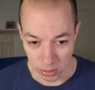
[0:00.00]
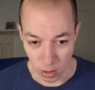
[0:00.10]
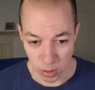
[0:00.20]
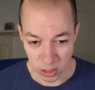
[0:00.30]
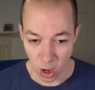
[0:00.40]

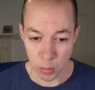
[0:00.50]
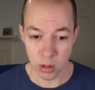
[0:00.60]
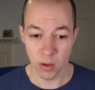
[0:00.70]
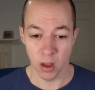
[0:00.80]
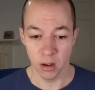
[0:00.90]
So by the time
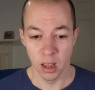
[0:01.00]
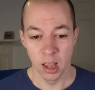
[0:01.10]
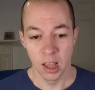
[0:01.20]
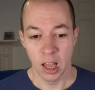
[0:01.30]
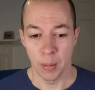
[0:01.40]
you've earned
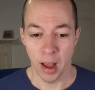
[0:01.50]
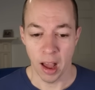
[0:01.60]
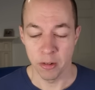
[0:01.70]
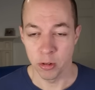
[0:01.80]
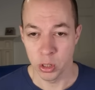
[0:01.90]
about
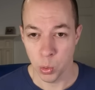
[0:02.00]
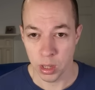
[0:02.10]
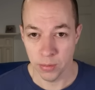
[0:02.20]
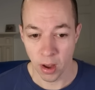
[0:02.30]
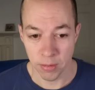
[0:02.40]

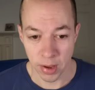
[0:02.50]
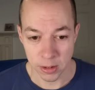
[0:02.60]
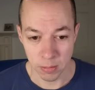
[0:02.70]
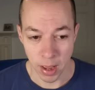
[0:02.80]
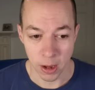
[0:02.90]

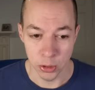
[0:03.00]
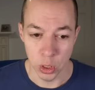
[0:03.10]
£125,000,